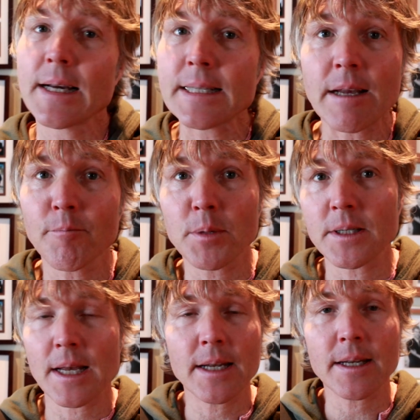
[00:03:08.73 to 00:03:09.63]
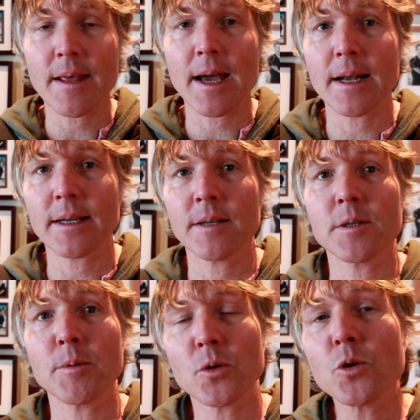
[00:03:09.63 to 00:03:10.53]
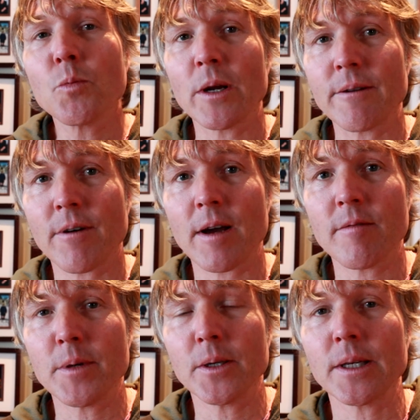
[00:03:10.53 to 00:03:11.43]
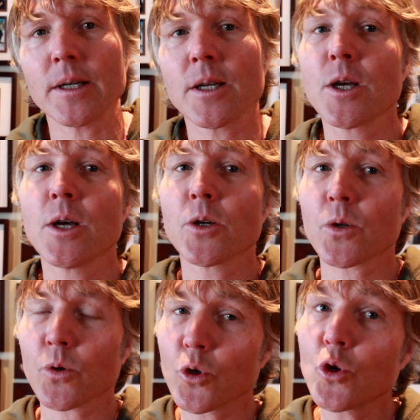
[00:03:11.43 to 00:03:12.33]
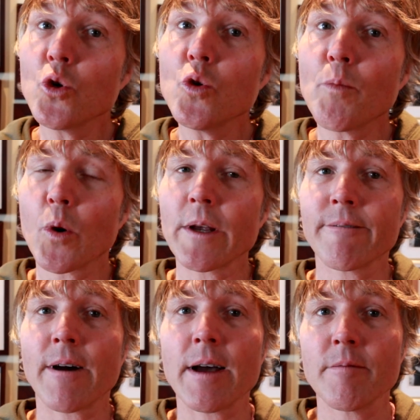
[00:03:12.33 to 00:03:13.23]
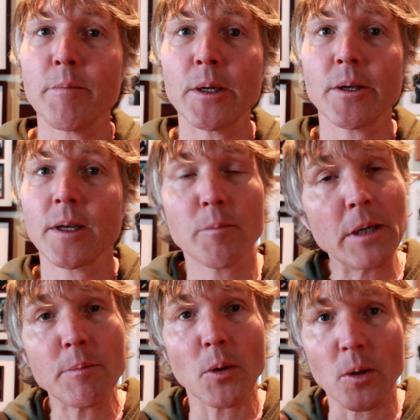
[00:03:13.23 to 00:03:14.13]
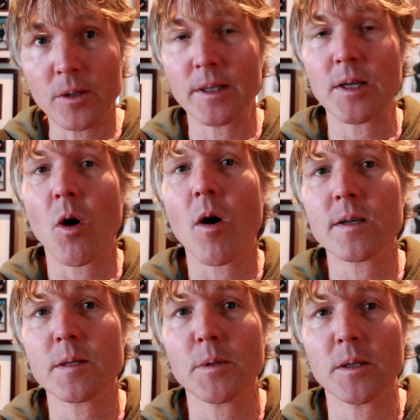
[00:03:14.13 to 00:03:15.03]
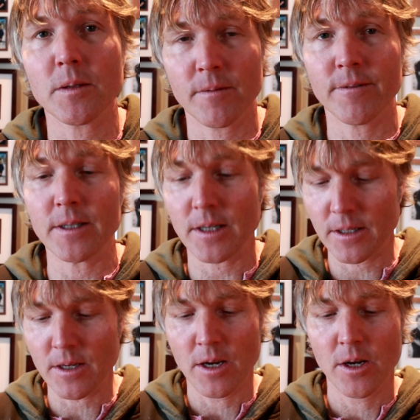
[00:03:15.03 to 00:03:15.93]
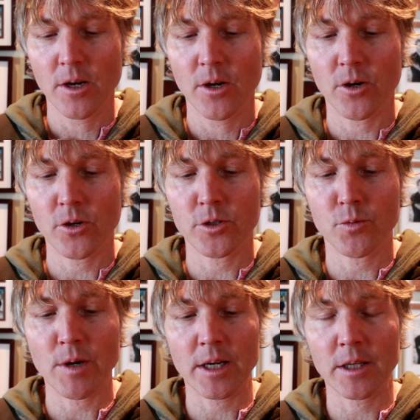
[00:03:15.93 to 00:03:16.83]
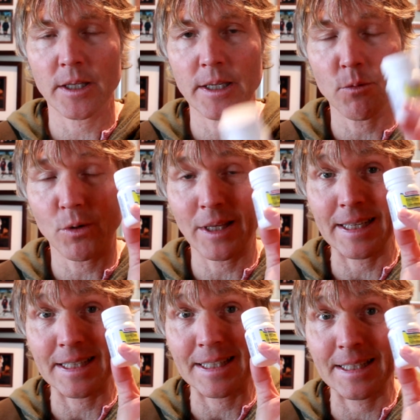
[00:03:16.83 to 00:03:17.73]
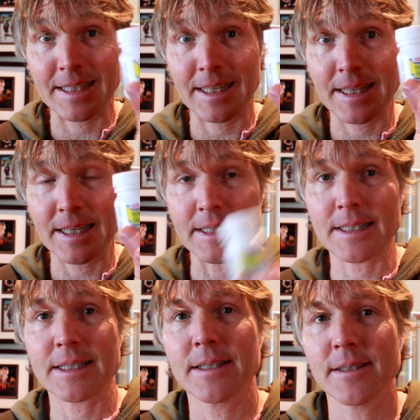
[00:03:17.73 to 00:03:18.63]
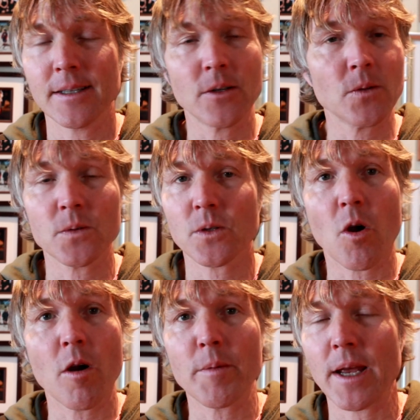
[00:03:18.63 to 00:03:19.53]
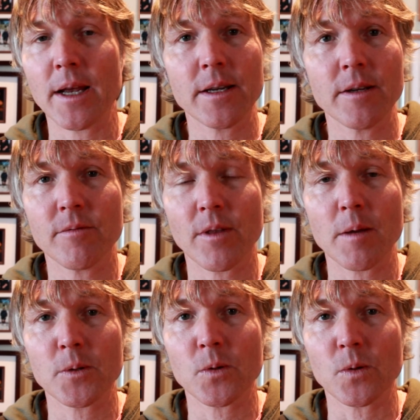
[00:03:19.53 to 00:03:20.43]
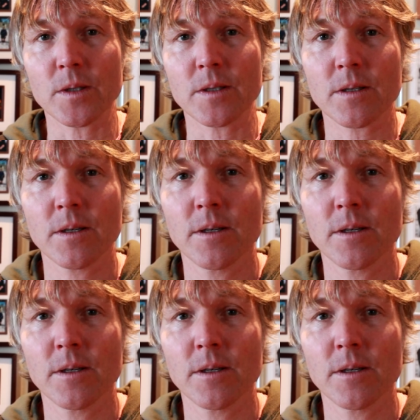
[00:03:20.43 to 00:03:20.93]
7% of that gives you about 2.5 million. So 2.5 million people, or at least hospital visits, are directly related to this, you know, those common anti-inflammatories.